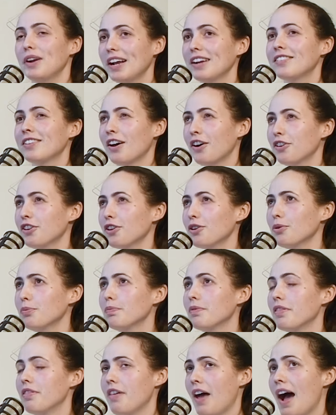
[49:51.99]
I tell you
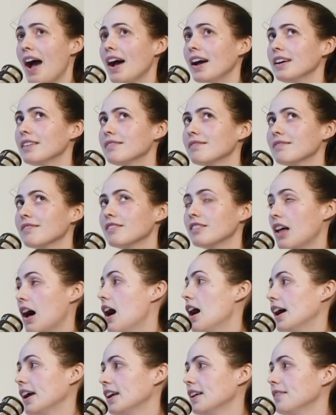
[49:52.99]
that
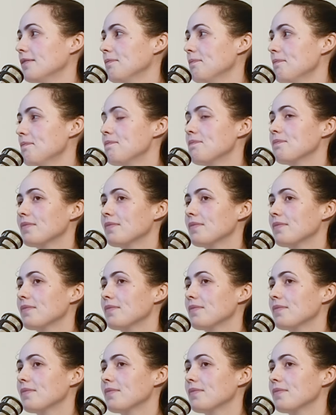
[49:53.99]
line,